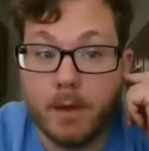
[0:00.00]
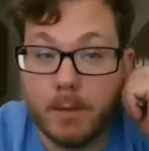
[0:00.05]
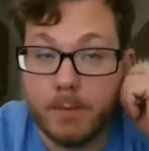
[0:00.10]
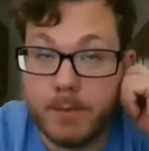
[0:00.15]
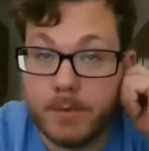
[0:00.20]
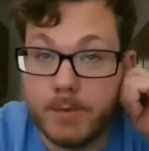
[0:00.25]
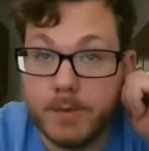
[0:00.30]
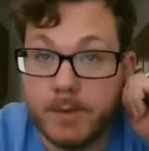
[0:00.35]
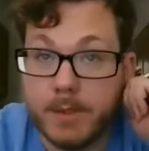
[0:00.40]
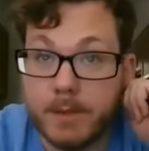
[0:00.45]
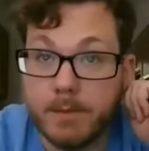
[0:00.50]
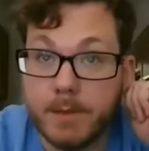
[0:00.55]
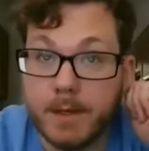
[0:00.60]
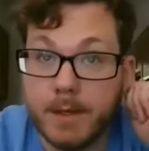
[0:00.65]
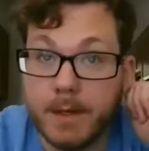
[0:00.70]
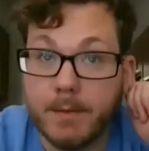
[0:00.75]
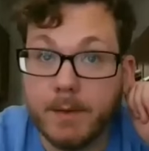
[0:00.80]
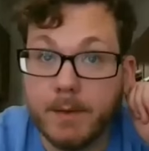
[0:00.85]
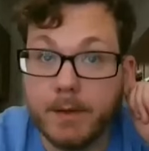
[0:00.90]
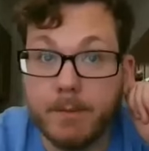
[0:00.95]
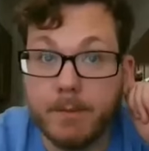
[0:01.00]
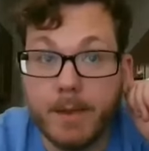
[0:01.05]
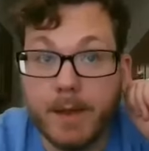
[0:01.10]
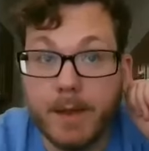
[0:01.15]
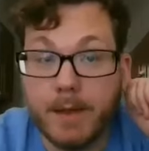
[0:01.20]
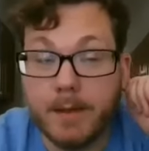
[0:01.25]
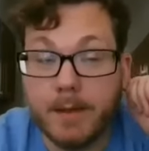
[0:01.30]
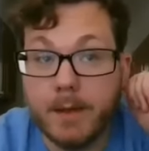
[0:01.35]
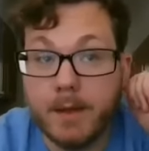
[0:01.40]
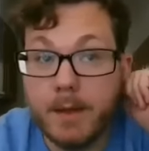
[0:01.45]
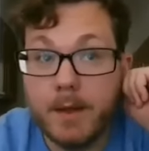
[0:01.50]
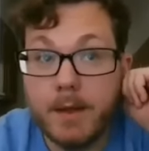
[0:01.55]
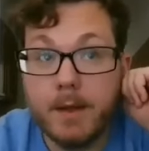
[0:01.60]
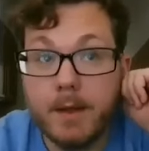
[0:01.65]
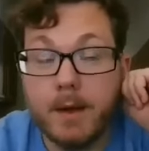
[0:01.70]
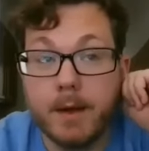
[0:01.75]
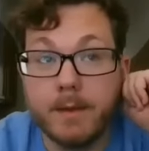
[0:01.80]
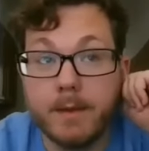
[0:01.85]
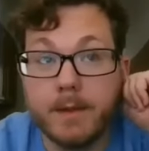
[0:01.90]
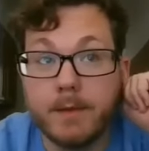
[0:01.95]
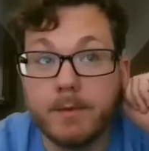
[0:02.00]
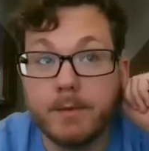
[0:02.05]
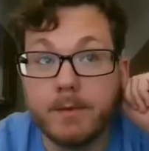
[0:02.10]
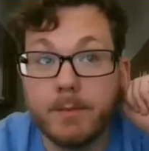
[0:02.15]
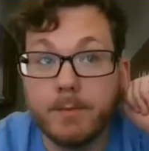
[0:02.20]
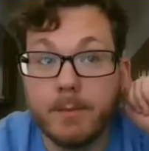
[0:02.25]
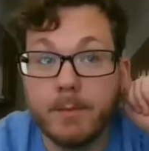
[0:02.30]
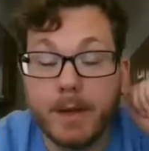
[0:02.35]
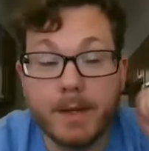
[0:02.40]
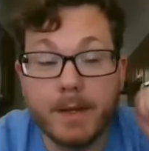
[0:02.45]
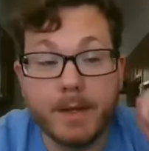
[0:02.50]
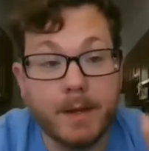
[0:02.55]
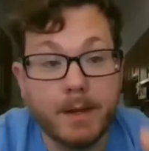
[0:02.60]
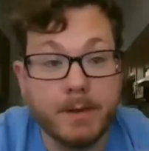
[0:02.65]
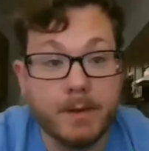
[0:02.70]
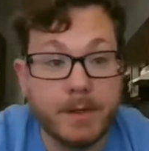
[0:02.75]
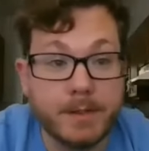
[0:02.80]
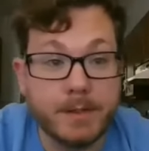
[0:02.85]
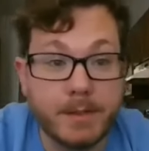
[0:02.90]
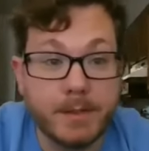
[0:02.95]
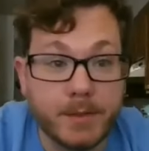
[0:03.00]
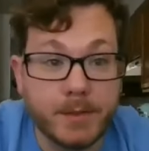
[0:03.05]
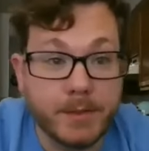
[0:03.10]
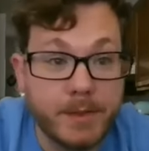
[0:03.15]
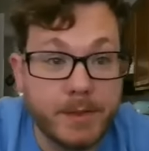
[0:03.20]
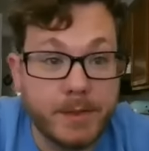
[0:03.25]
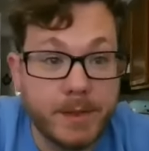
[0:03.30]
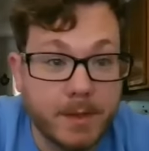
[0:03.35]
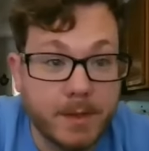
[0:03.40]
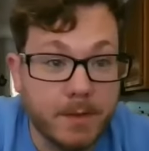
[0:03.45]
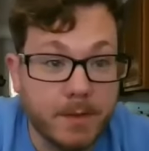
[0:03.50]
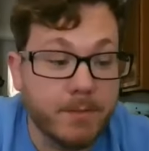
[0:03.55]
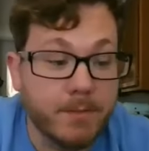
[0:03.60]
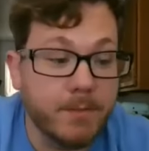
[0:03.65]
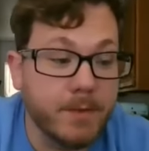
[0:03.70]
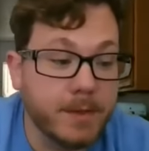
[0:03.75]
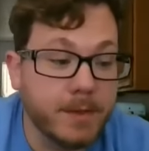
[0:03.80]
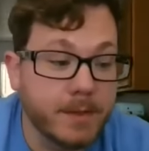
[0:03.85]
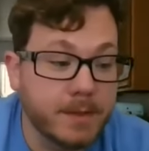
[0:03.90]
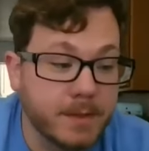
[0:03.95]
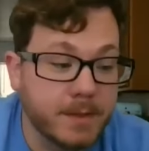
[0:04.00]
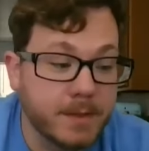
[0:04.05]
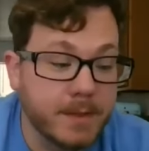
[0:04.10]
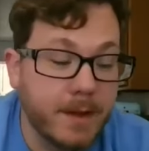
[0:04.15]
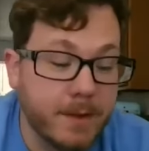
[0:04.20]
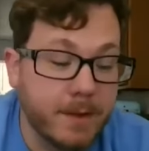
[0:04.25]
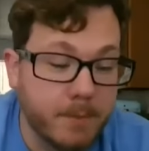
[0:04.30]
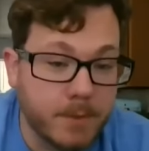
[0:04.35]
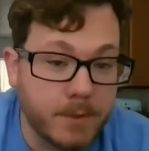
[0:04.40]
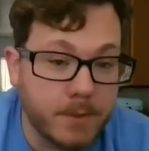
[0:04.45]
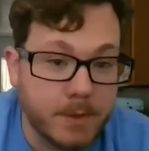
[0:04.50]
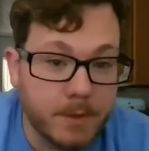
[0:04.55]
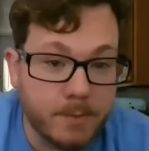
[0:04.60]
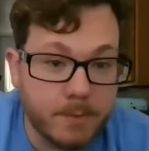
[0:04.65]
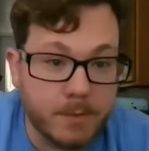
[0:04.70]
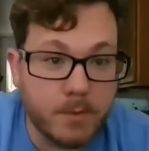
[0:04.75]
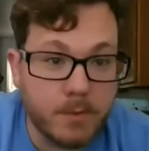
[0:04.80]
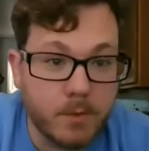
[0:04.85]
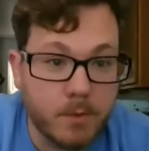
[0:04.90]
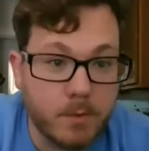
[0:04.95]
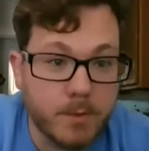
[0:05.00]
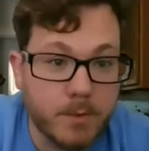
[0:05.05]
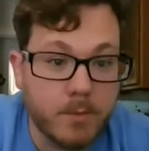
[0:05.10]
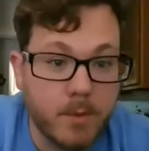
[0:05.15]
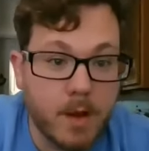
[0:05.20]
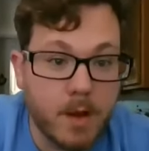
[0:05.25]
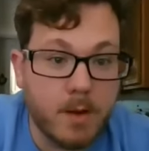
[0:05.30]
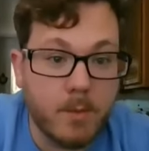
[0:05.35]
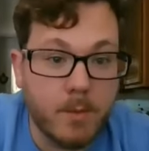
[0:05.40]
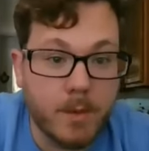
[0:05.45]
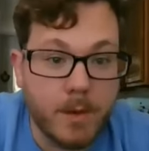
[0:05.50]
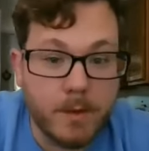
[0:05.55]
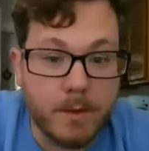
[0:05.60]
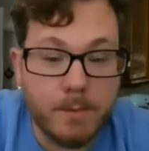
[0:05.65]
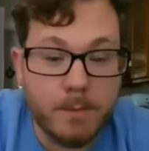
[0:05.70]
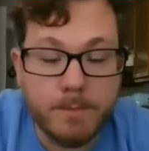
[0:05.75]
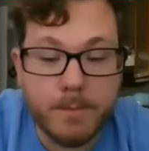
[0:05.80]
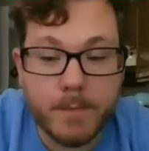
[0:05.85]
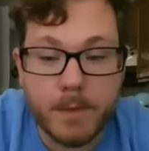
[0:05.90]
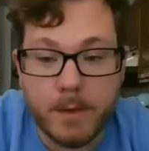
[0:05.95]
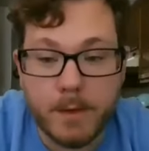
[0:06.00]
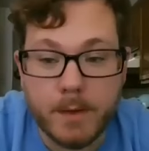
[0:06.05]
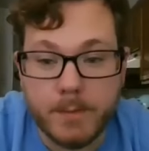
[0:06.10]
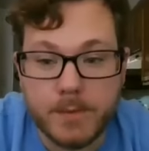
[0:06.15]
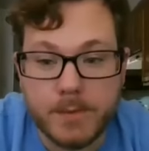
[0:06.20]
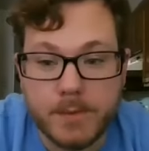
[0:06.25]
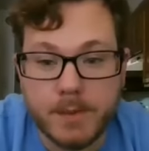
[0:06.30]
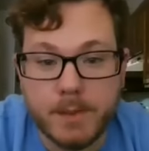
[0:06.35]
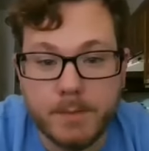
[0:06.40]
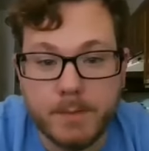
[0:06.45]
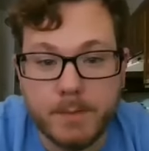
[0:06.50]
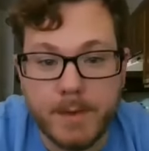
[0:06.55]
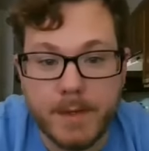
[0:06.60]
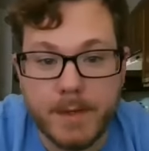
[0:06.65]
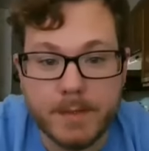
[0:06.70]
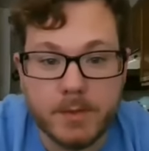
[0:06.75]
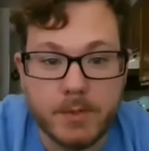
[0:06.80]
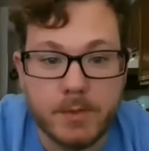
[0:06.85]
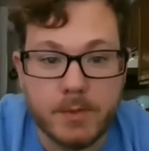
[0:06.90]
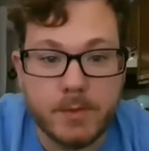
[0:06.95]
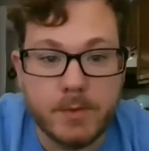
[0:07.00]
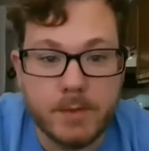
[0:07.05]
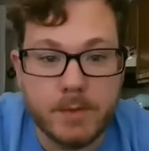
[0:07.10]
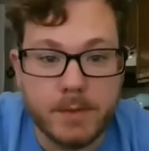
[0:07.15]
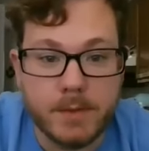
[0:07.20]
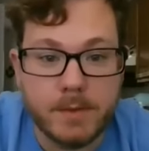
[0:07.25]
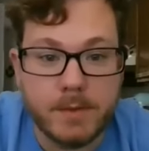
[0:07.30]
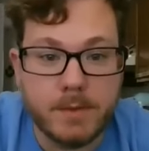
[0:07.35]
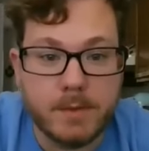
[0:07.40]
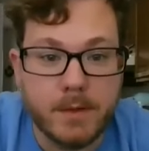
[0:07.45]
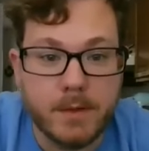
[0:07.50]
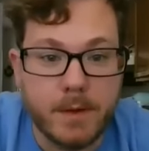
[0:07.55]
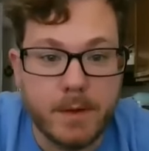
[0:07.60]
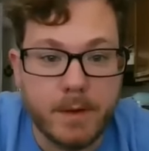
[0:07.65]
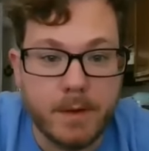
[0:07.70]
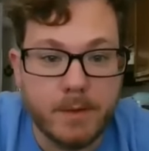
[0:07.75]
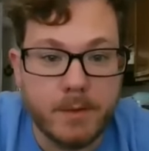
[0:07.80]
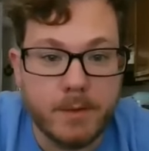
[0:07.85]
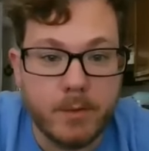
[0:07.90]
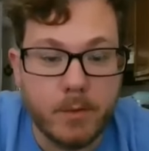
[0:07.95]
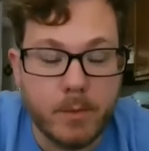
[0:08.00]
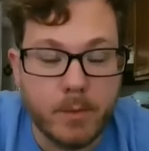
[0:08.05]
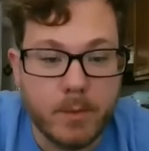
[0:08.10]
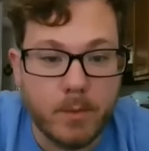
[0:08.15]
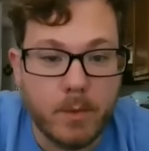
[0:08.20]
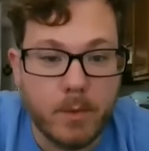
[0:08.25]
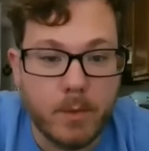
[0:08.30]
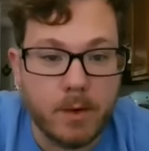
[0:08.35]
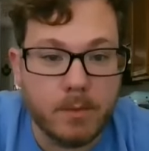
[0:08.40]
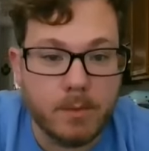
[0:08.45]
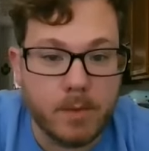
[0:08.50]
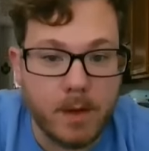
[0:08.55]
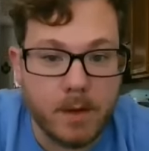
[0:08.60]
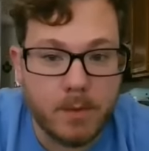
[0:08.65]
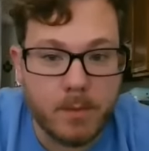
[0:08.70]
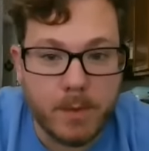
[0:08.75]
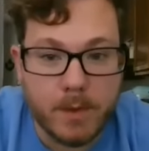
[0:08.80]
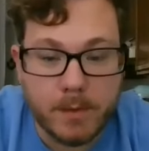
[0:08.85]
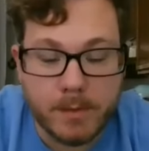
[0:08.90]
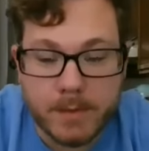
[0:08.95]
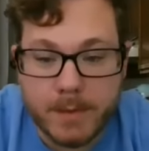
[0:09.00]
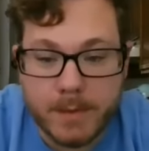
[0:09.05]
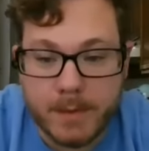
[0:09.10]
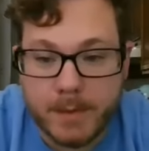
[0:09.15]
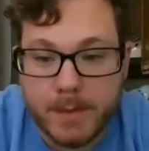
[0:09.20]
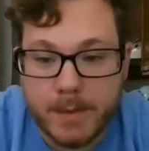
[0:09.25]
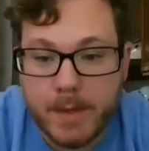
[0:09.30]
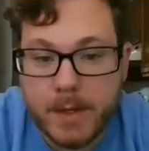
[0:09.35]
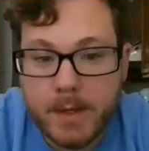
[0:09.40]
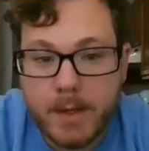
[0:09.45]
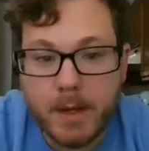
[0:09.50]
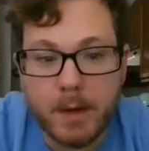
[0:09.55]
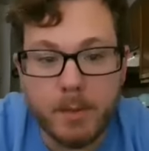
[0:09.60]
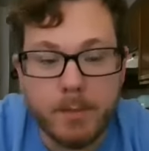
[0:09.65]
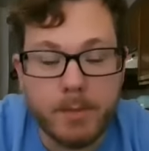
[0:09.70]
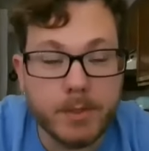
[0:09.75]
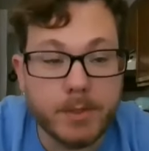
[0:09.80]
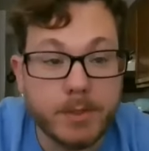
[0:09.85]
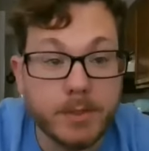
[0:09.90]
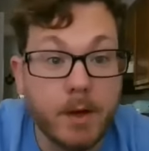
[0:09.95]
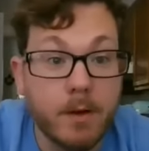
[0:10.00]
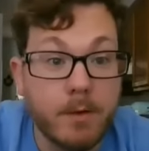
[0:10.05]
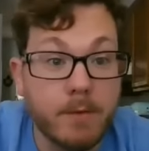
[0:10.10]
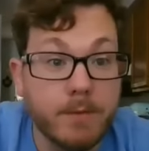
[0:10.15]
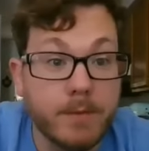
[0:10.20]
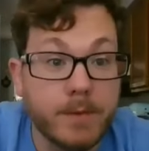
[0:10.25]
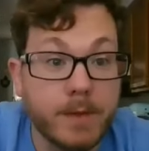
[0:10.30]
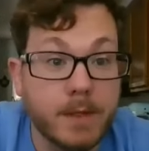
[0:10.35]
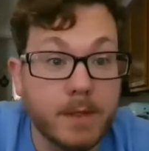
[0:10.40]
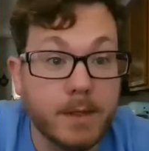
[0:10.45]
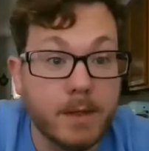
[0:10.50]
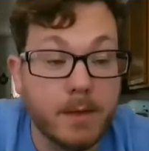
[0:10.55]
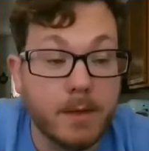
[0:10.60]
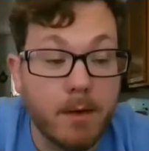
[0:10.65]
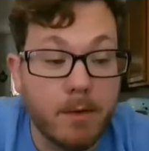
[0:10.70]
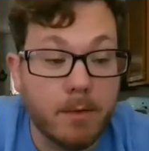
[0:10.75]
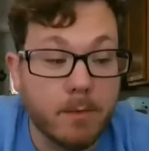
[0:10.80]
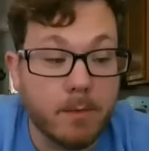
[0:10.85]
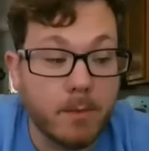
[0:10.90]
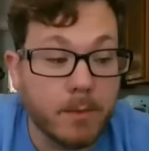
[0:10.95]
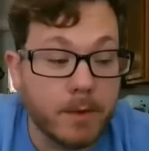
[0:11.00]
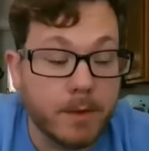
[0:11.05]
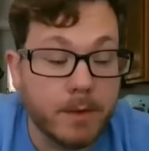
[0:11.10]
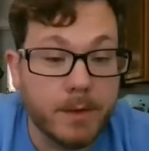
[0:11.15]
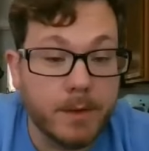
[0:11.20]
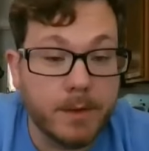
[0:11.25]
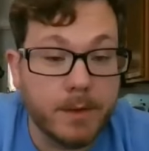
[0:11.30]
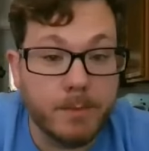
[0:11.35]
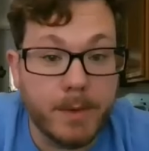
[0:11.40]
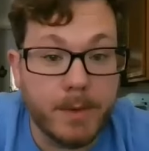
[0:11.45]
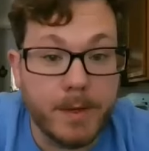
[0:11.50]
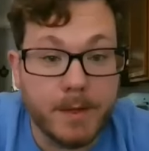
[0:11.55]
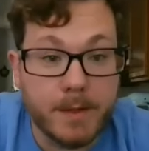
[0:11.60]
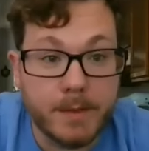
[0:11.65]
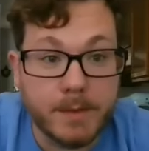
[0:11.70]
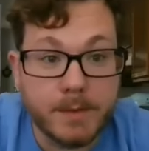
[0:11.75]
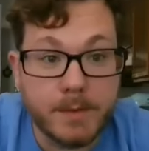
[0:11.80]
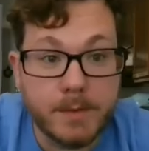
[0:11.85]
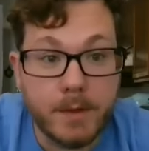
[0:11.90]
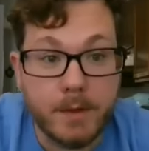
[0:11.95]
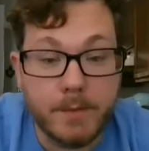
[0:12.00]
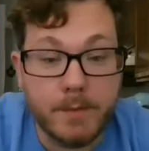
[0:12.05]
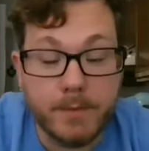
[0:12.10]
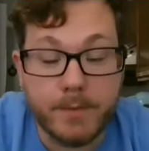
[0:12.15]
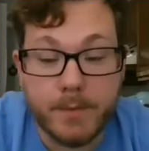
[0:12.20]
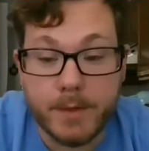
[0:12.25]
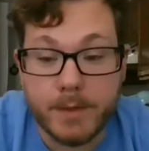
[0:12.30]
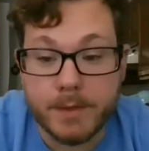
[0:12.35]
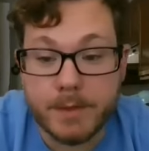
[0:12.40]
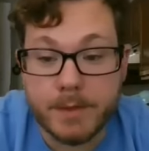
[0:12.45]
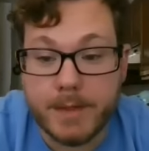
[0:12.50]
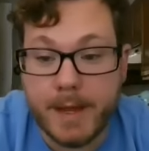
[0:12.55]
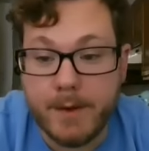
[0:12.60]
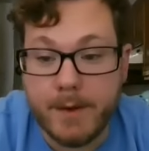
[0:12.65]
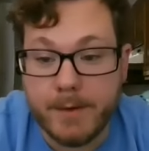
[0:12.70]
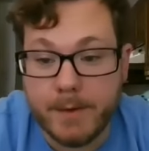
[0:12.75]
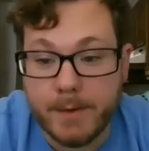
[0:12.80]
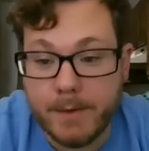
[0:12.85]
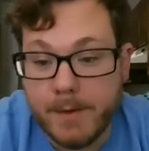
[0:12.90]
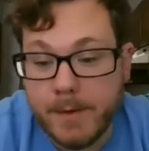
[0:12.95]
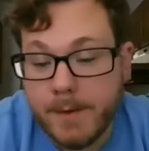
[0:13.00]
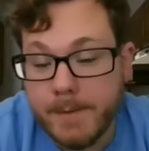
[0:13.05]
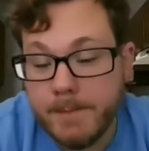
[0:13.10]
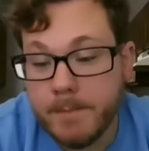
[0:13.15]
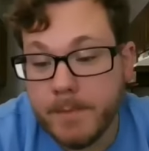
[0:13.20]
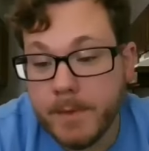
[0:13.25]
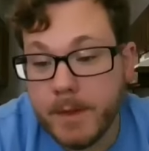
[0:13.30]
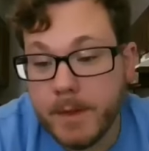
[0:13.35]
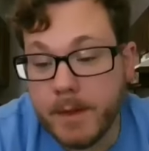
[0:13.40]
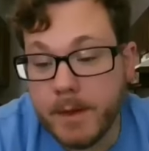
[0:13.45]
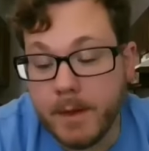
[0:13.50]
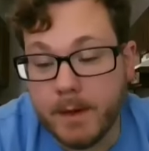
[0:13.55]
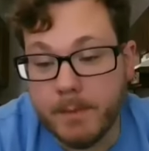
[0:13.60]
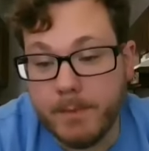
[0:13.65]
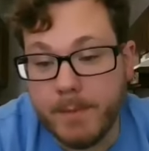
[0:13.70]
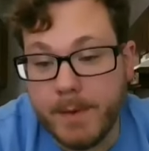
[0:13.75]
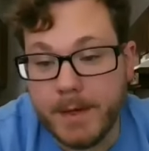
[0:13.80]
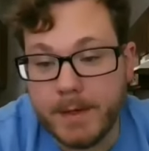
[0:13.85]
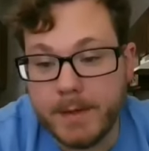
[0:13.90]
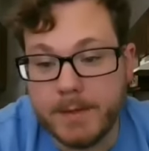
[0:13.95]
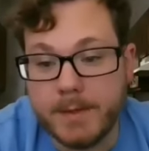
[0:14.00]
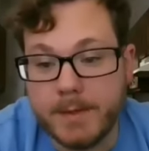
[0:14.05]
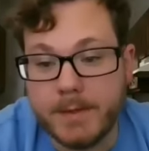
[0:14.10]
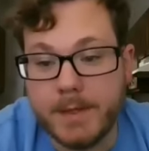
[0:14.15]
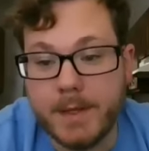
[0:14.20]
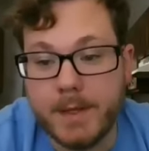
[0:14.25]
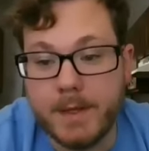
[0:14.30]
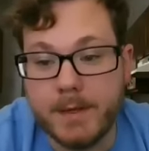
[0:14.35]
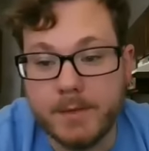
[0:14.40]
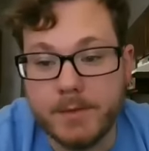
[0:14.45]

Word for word: museum that I recommend that you might not necessarily think of as a scouting museum is the Norman Rockwell Museum in Massachusetts. Norman Rockwell did a, a bunch of the artwork and the paintings of scouting uh, back in the day.